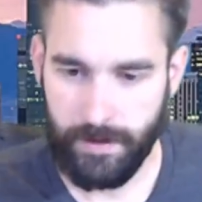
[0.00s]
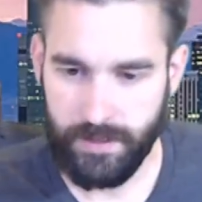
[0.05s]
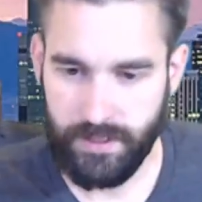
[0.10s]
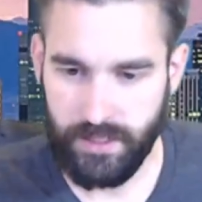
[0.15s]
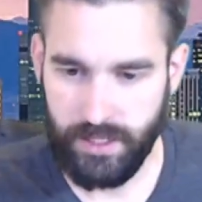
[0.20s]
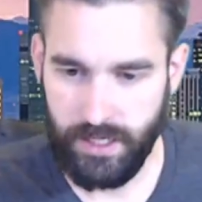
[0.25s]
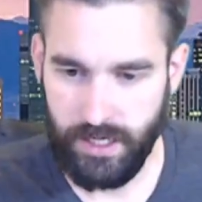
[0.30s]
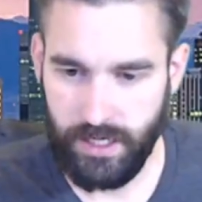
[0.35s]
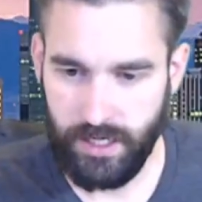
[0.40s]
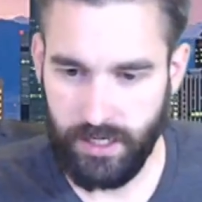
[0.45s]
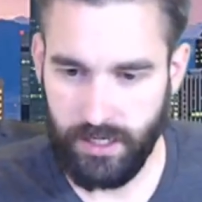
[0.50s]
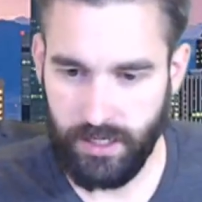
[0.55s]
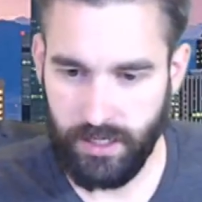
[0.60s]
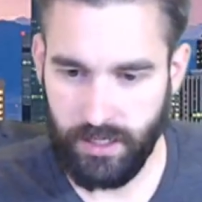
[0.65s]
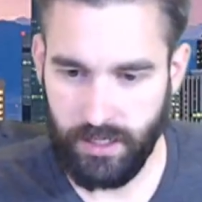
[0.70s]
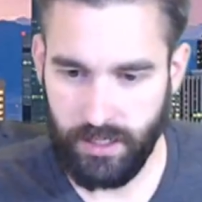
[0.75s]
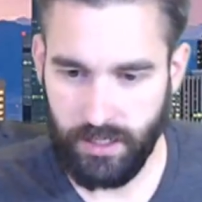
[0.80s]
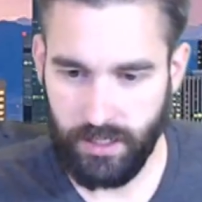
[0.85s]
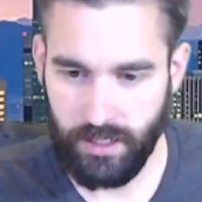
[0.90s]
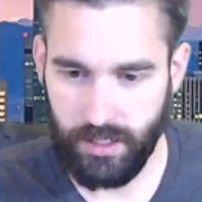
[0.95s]
Let's
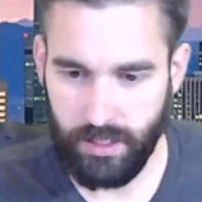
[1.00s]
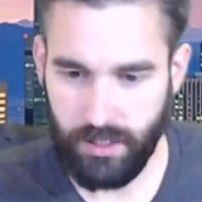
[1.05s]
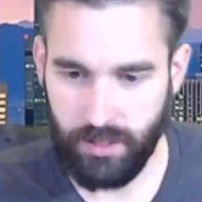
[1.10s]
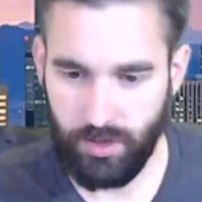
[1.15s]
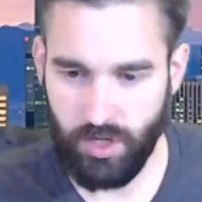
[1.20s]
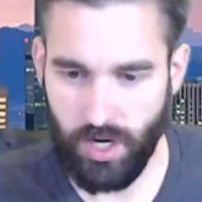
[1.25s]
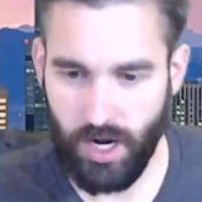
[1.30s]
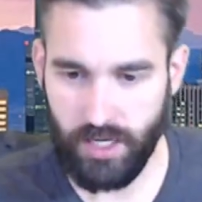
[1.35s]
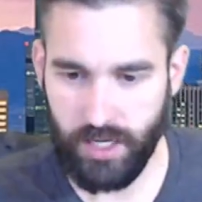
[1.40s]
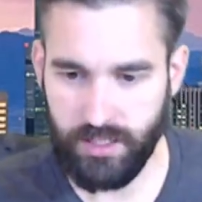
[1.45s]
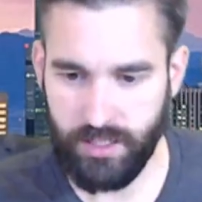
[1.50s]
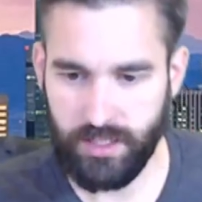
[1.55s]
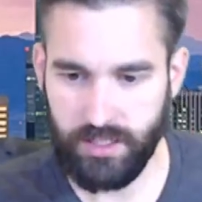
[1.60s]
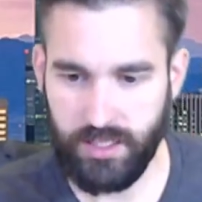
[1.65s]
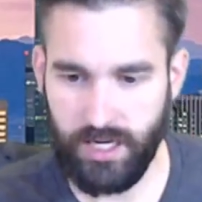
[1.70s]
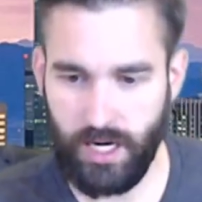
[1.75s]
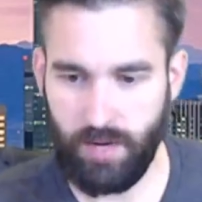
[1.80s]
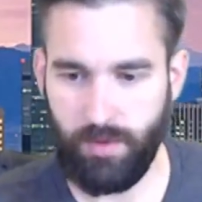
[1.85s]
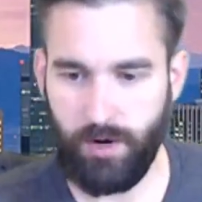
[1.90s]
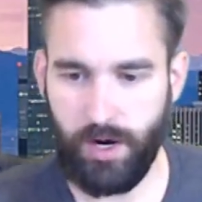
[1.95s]
see. John
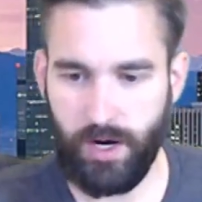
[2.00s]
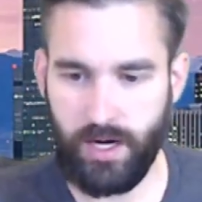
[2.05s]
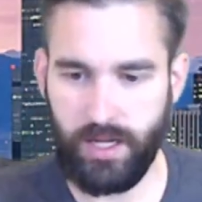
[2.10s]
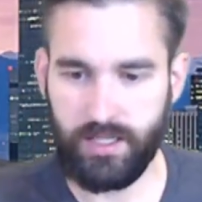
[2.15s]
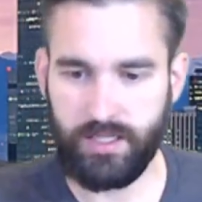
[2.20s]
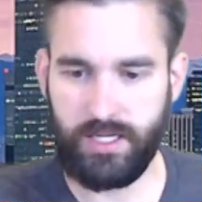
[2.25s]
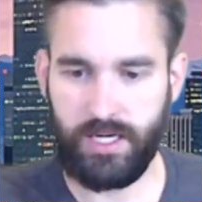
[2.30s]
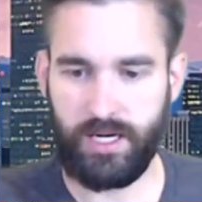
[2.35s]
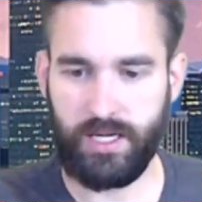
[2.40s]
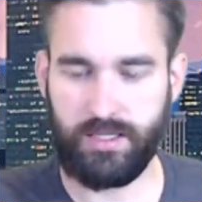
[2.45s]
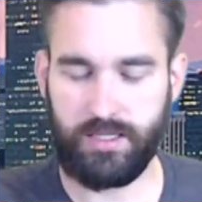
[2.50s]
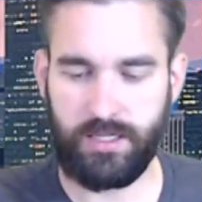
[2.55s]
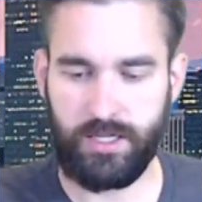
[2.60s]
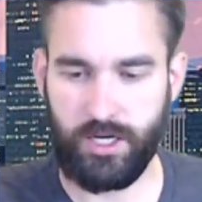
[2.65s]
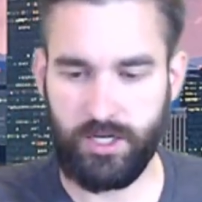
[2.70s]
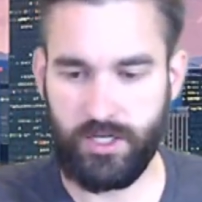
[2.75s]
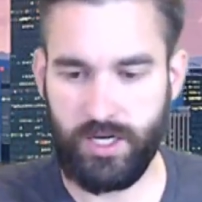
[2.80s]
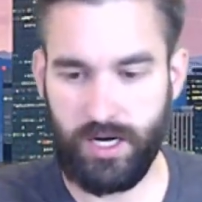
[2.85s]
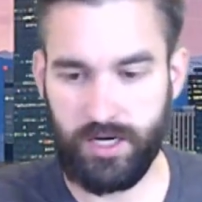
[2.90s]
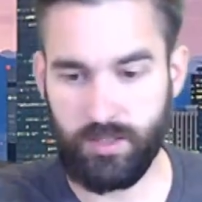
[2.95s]
says, same here. I didn't see it as a
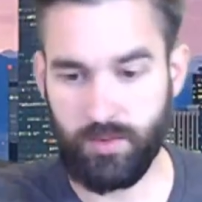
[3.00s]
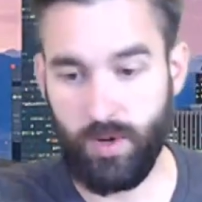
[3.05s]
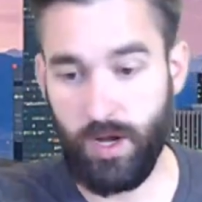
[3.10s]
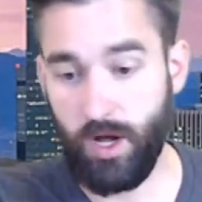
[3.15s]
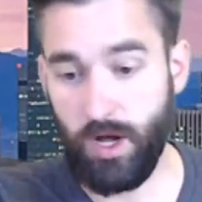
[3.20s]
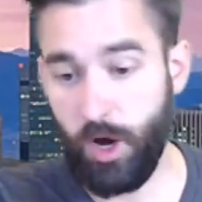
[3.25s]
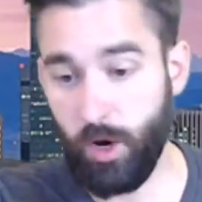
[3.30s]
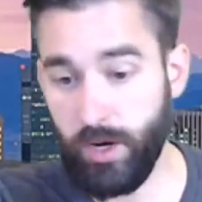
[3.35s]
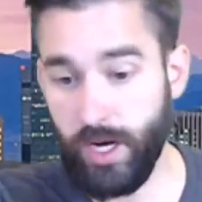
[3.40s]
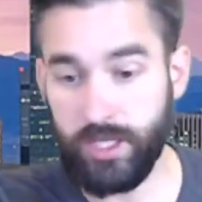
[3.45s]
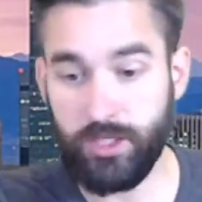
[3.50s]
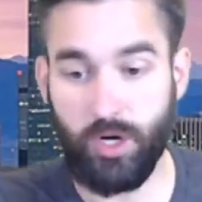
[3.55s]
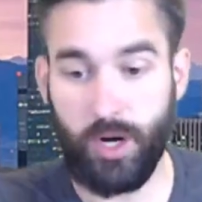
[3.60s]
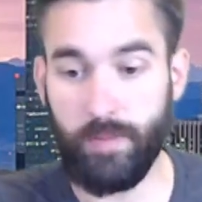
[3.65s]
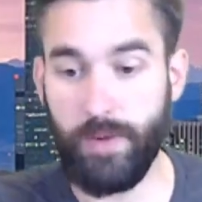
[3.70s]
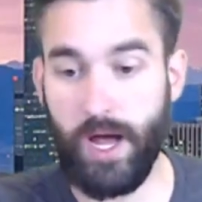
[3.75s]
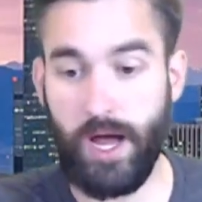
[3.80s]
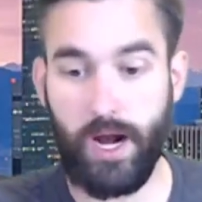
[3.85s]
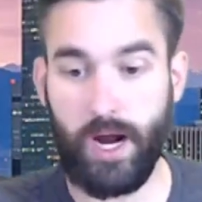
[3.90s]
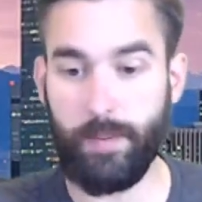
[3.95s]
touchdown as well. Okay, so
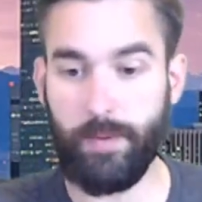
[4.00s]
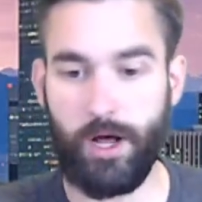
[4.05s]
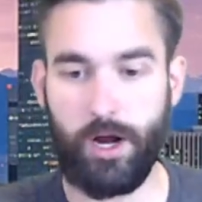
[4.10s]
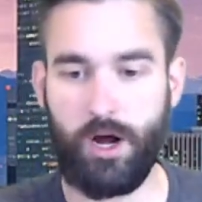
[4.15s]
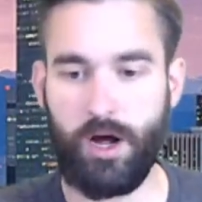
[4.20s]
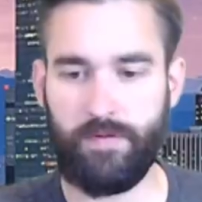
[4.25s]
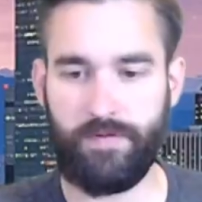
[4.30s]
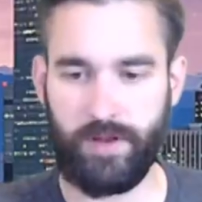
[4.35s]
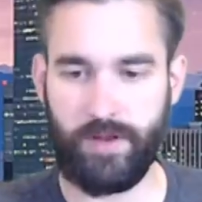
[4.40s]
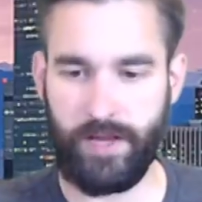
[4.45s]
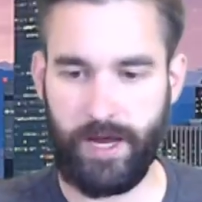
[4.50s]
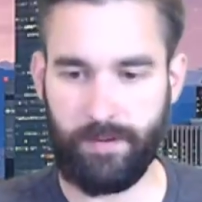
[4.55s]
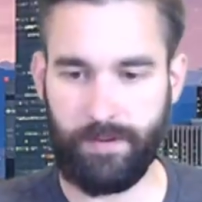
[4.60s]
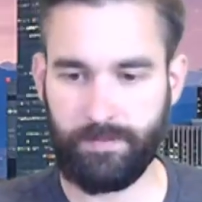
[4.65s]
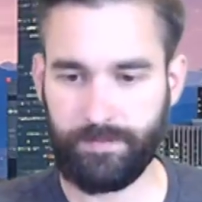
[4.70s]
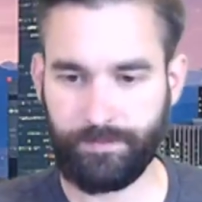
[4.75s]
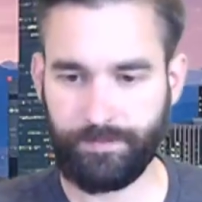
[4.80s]
I'm not off on that.